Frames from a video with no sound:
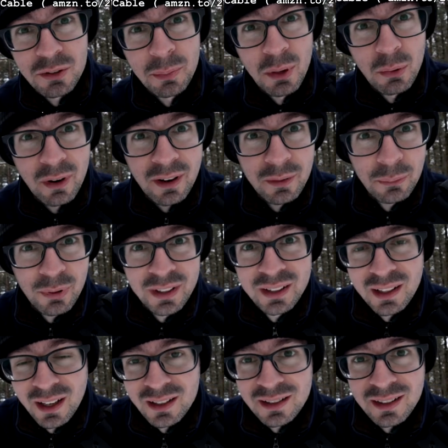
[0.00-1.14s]
to be working pretty
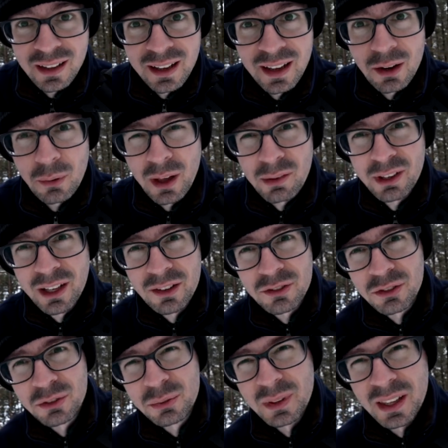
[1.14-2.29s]
nicely. I don't have any
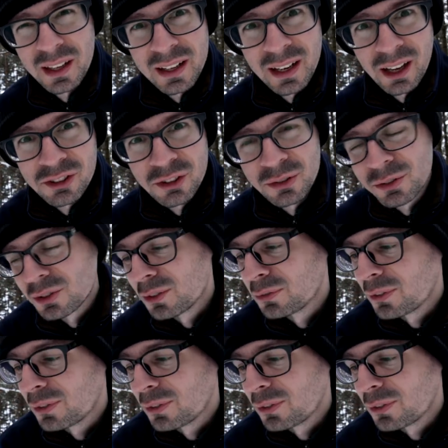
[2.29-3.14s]
issues with the connections so